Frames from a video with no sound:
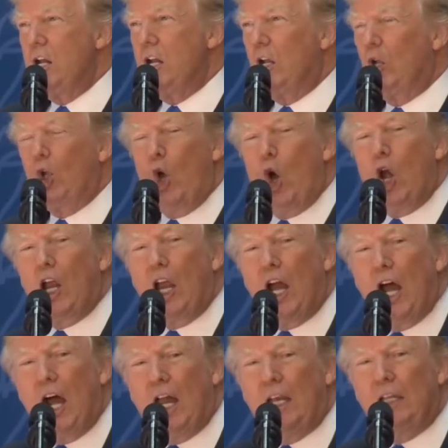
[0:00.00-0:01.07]
long
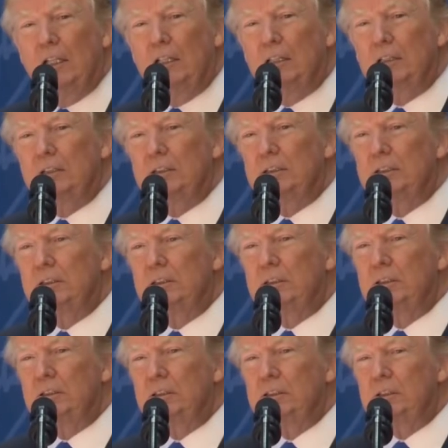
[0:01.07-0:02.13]
gone
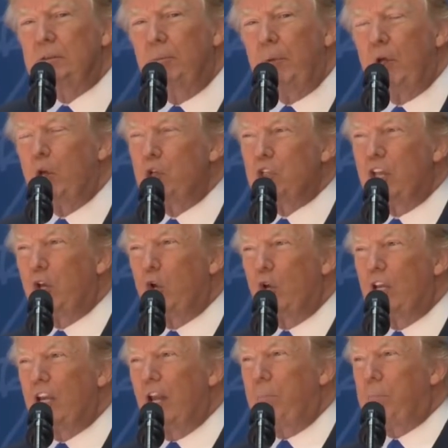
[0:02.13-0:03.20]
because they
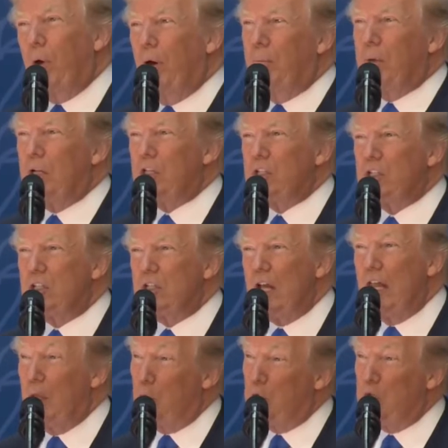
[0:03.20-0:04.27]
couldn't get permits
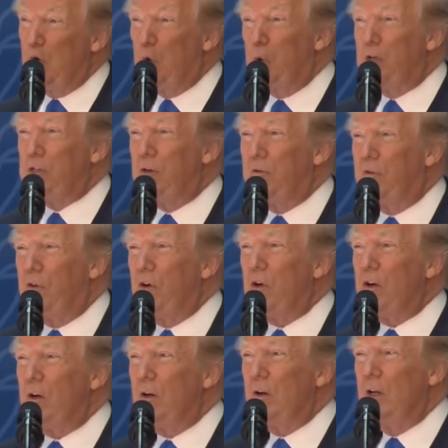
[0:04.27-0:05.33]
and there was no reason for it.